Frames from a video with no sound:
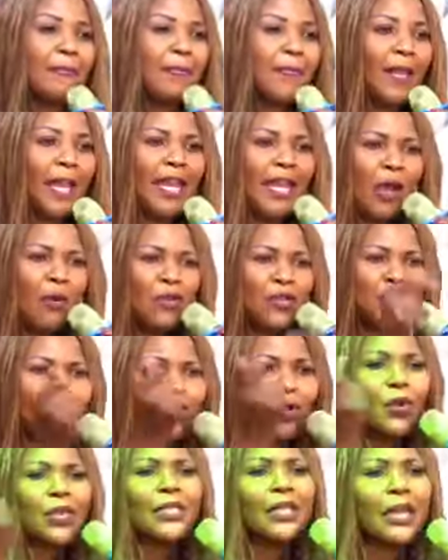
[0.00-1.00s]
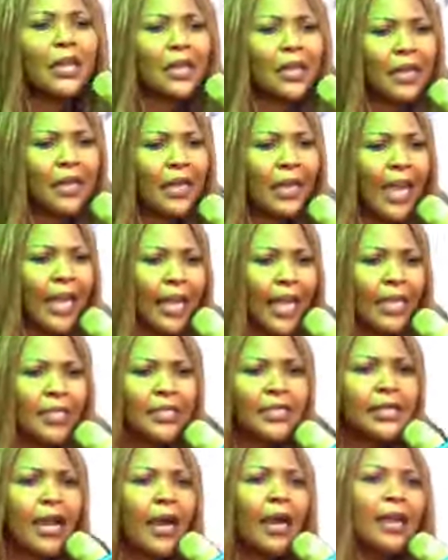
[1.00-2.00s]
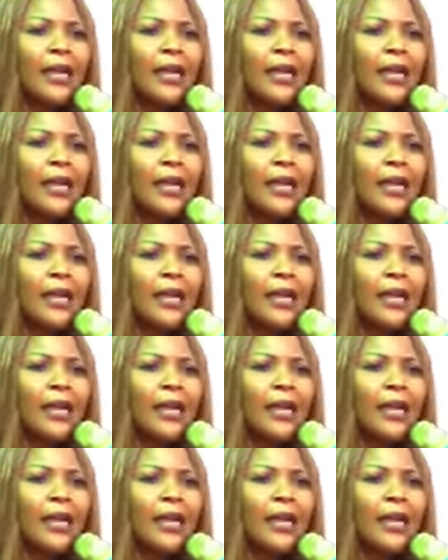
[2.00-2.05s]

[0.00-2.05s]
And I was chosen like Esther.